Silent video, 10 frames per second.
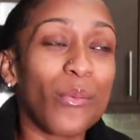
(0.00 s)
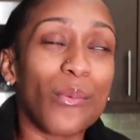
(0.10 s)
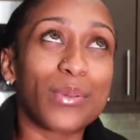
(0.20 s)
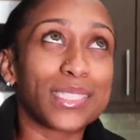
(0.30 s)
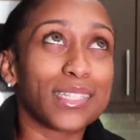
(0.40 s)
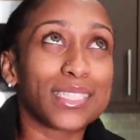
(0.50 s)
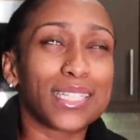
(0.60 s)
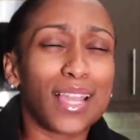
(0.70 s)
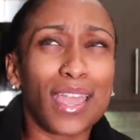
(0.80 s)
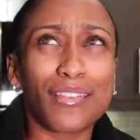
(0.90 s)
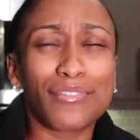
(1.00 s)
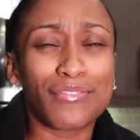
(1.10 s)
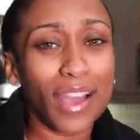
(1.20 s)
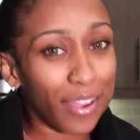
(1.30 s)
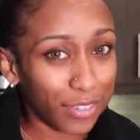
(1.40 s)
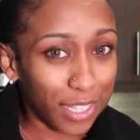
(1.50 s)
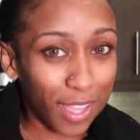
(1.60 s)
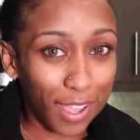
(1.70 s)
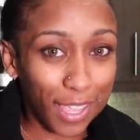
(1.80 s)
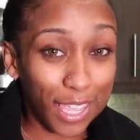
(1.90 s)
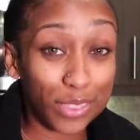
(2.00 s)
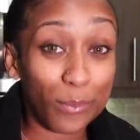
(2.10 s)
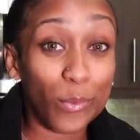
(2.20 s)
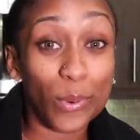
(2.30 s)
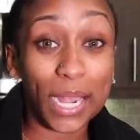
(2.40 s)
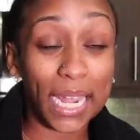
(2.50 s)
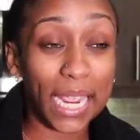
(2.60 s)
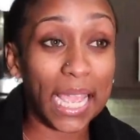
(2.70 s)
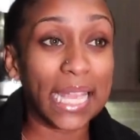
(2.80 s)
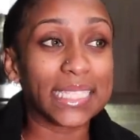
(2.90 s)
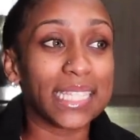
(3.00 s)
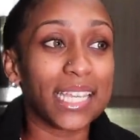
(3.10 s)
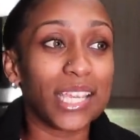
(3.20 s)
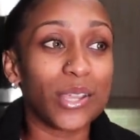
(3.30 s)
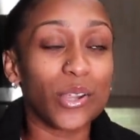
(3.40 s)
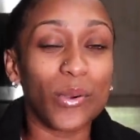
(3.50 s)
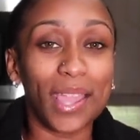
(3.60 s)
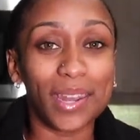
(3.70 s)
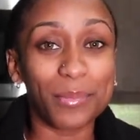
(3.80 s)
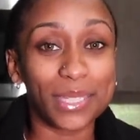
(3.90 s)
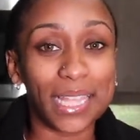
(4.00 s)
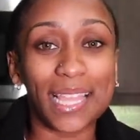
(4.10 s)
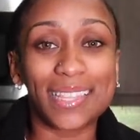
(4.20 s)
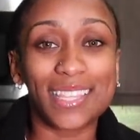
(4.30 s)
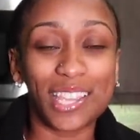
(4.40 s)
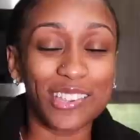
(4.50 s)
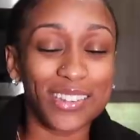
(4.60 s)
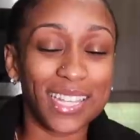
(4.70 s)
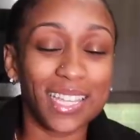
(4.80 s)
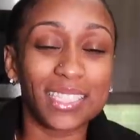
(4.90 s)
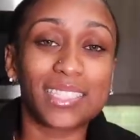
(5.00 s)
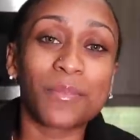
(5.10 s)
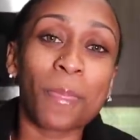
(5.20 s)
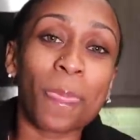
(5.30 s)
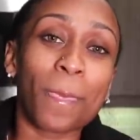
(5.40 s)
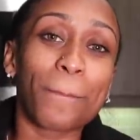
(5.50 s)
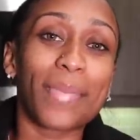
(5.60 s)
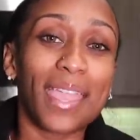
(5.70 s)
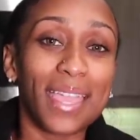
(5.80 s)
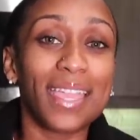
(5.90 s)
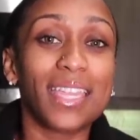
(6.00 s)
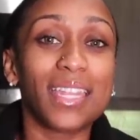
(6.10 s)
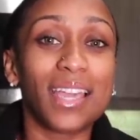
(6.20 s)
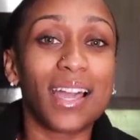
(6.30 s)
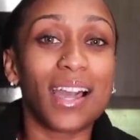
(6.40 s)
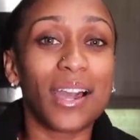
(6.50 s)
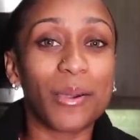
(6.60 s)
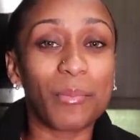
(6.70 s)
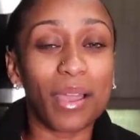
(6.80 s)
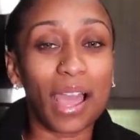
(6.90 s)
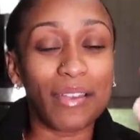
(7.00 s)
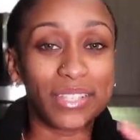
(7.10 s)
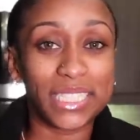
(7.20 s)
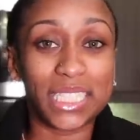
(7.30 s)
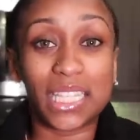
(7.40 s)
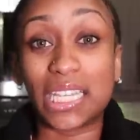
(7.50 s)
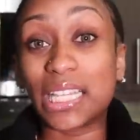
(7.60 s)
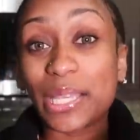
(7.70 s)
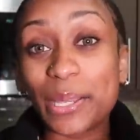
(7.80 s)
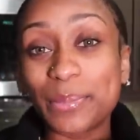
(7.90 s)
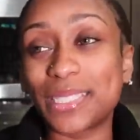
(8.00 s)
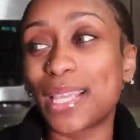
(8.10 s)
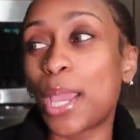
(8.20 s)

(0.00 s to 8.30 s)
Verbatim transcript: I was there till like 5 o'clock in the morning. I did go ahead and put like the ingredients in, obviously the clips.